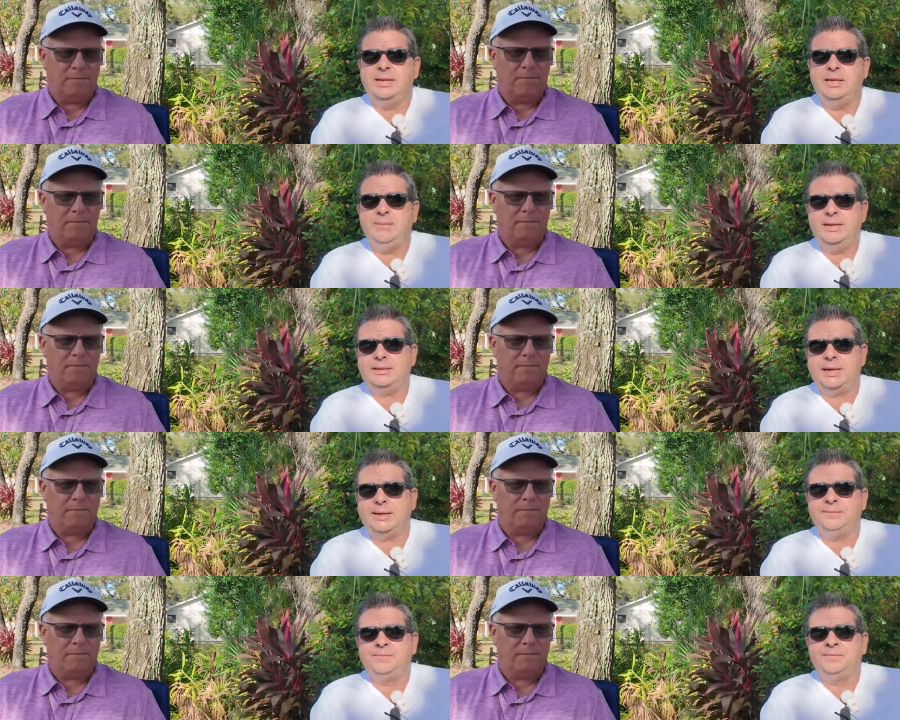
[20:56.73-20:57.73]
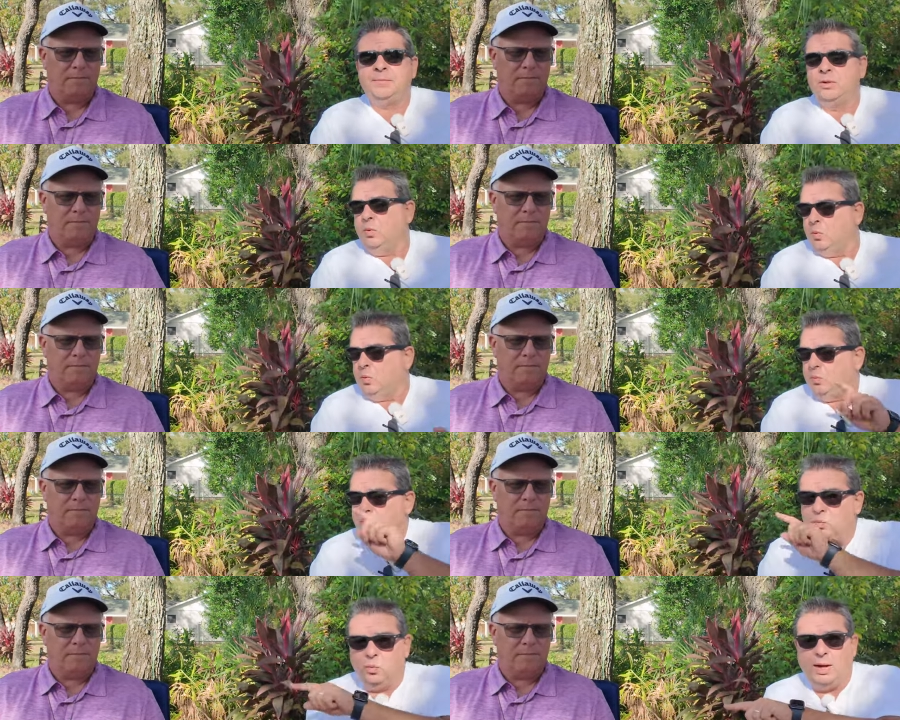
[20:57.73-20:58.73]
Speaker 1: In the meantime,
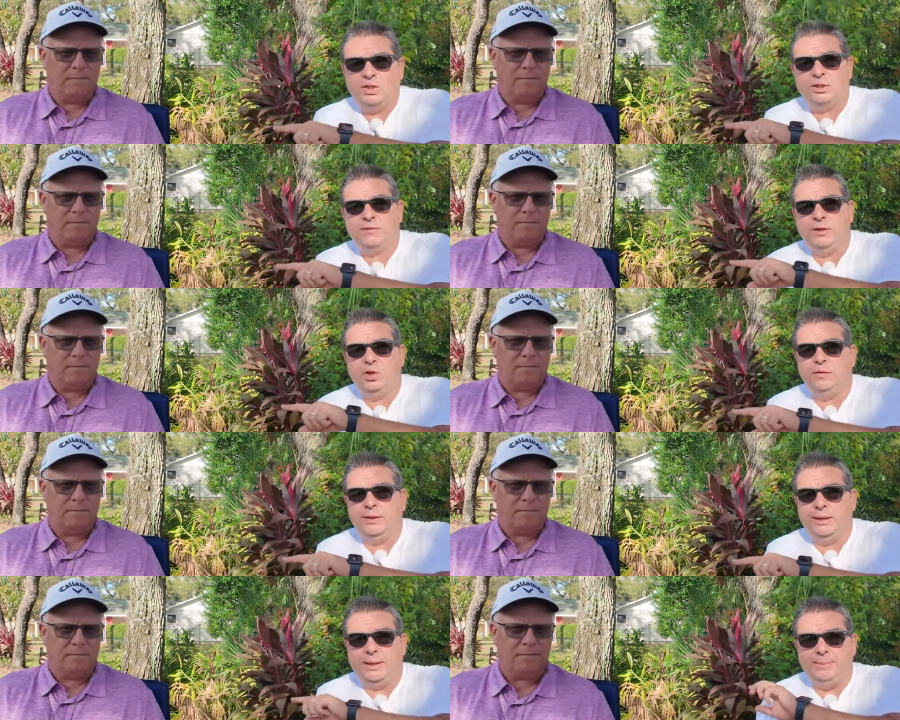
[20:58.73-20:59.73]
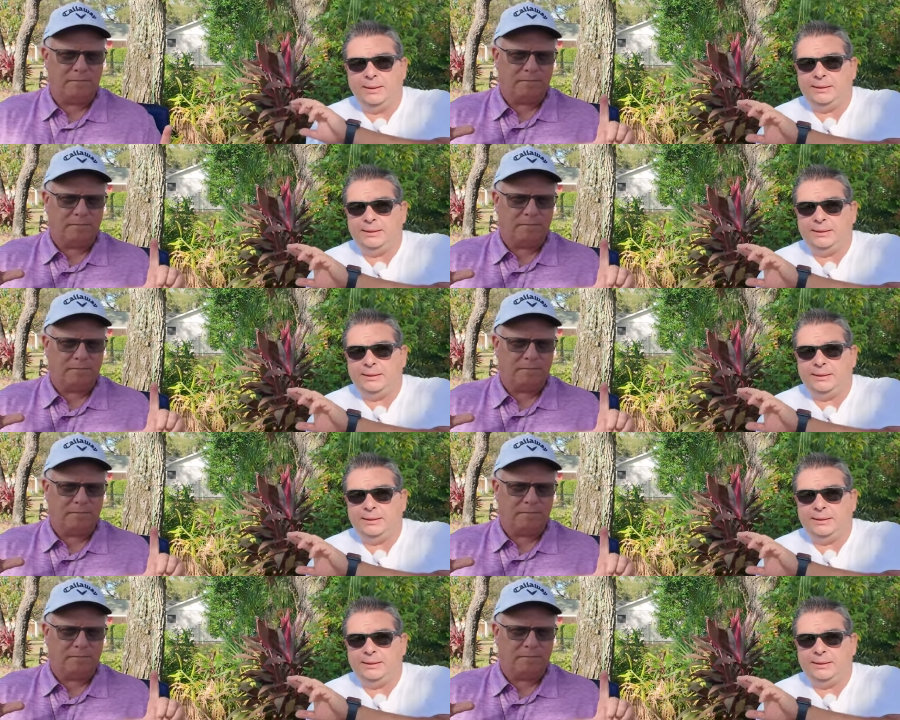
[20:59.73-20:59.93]
watch this video over here. I